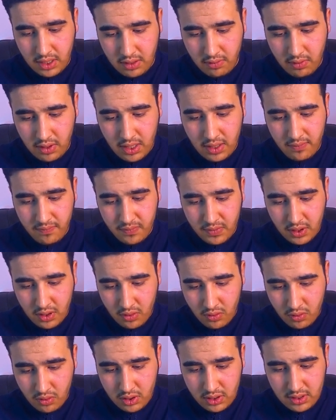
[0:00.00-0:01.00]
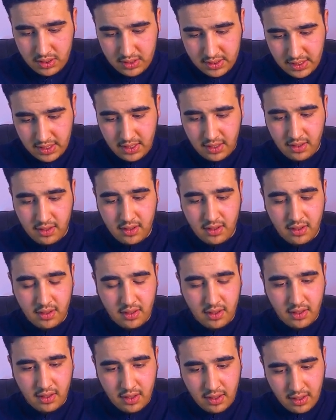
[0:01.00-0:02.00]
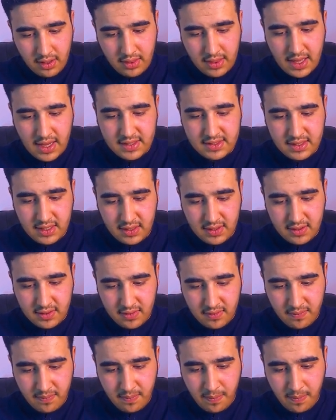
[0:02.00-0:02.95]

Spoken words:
area 10. And that's it.